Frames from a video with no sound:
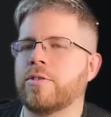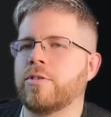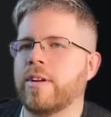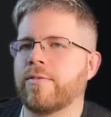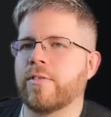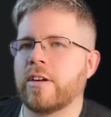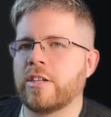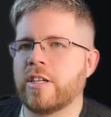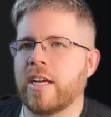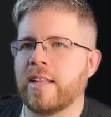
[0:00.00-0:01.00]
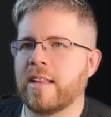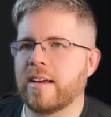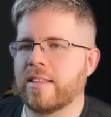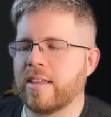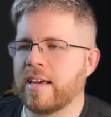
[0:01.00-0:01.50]
to differentiate
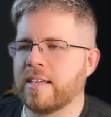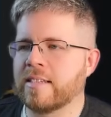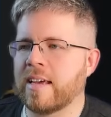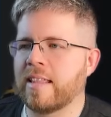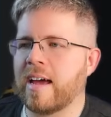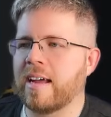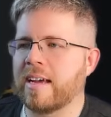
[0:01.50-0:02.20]
things like that.